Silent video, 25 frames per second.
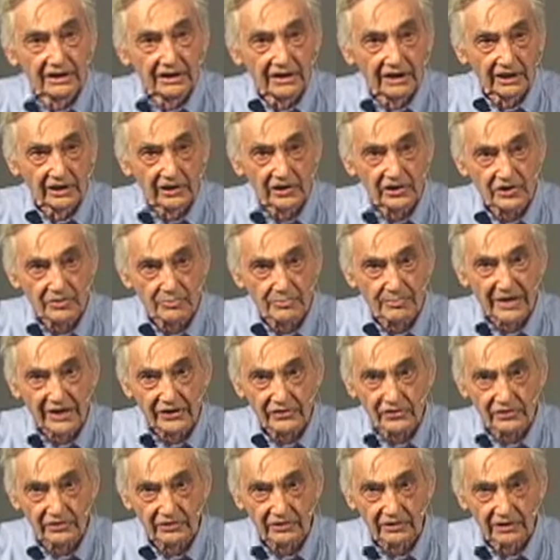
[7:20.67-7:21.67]
and a
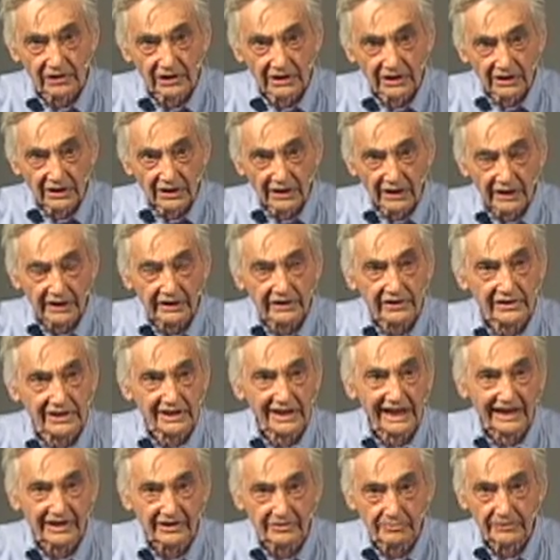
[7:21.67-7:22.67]
special
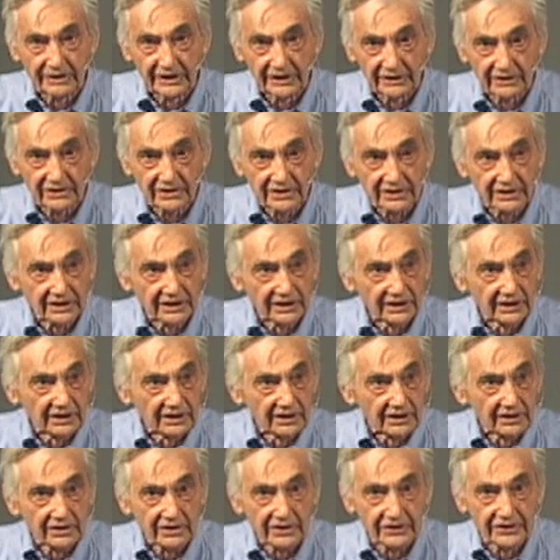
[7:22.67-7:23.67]
excitement
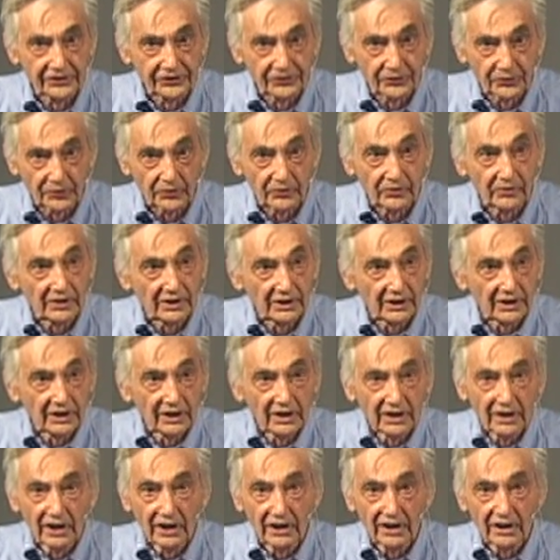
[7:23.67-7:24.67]
to
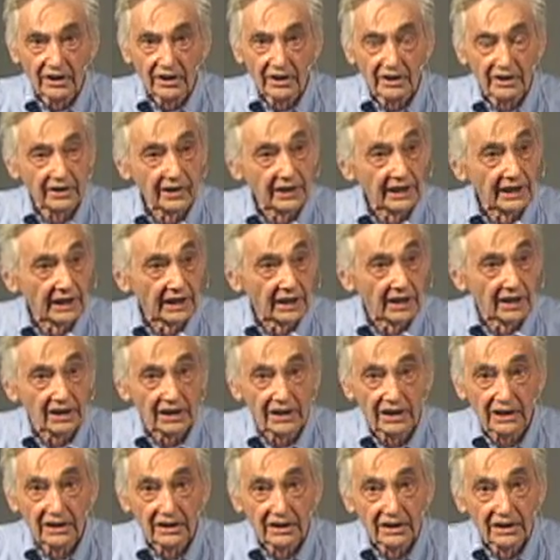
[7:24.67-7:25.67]
the
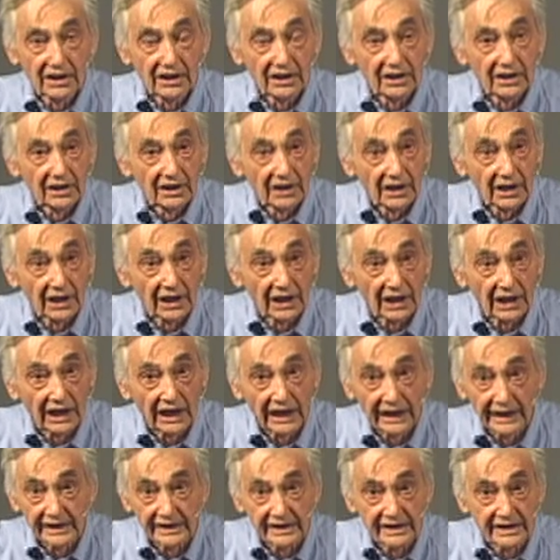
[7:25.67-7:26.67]

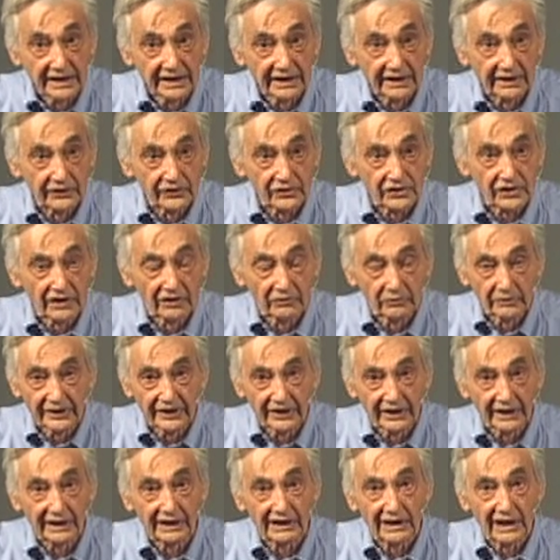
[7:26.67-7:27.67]
ideas that we
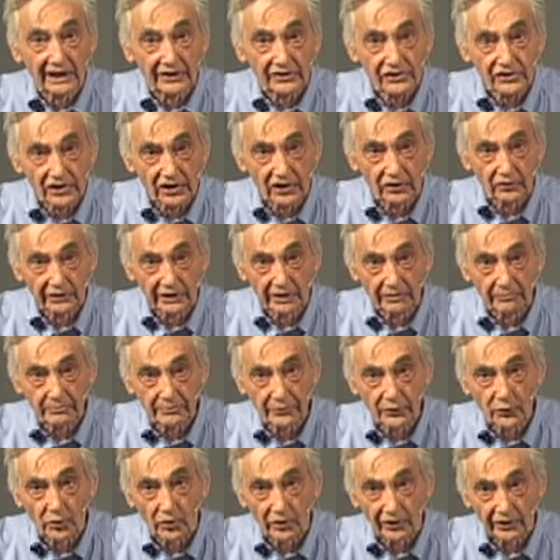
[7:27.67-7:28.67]
think are so
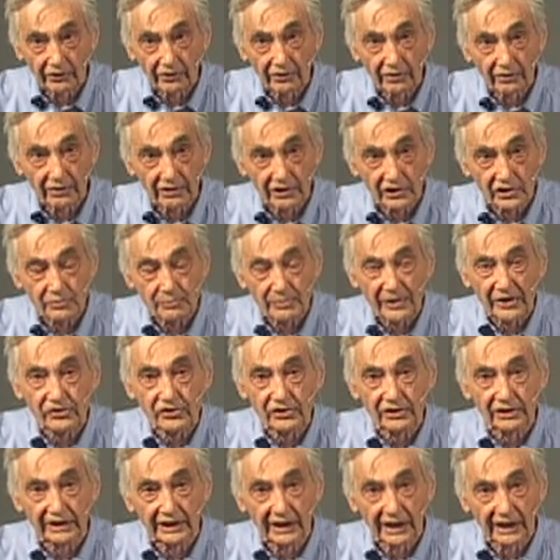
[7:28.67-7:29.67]
important,
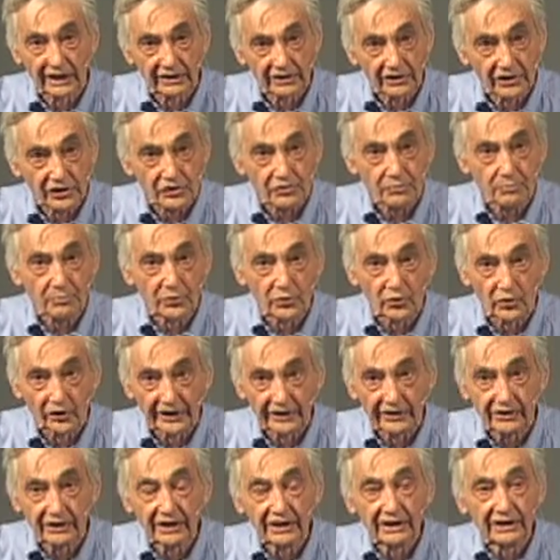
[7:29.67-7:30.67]
especially at this
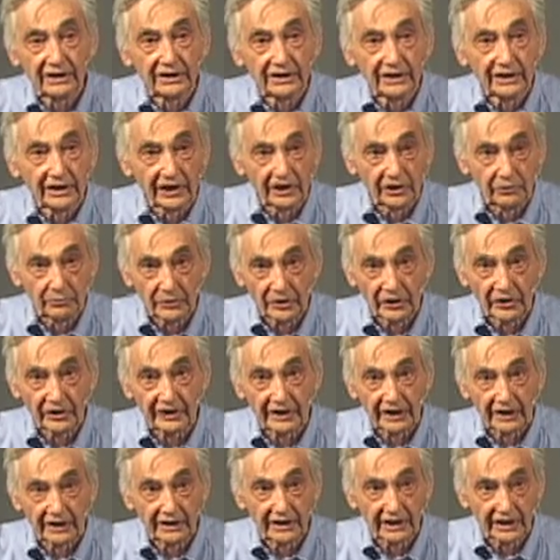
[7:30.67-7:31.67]
point in
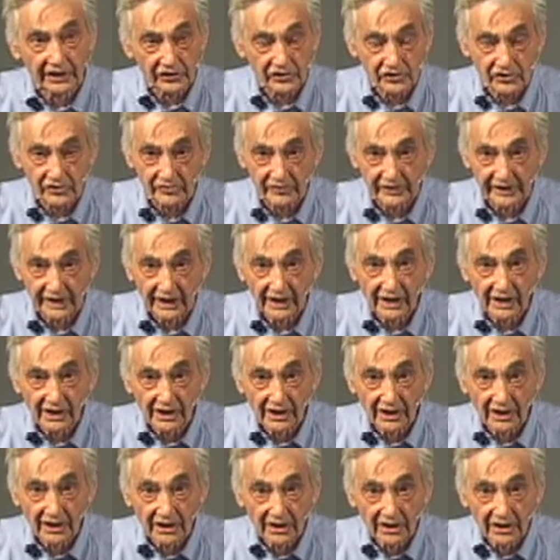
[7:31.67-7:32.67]
American history
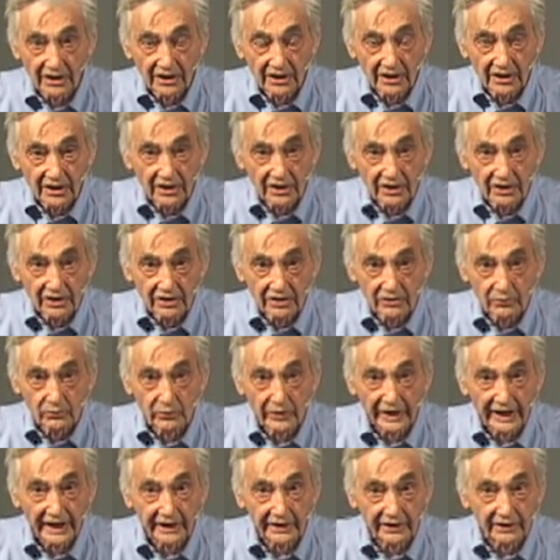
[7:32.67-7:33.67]

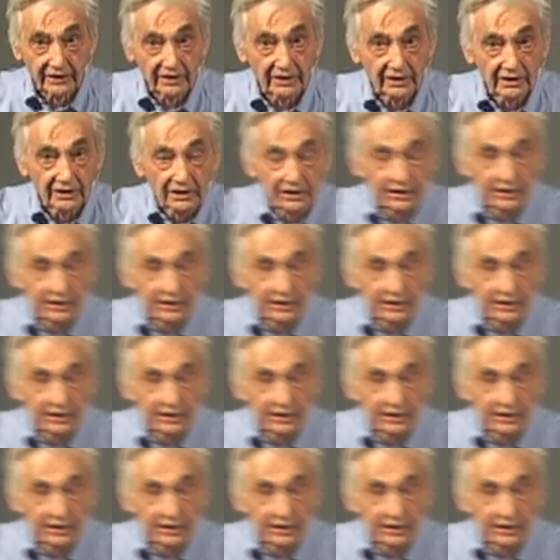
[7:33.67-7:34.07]
when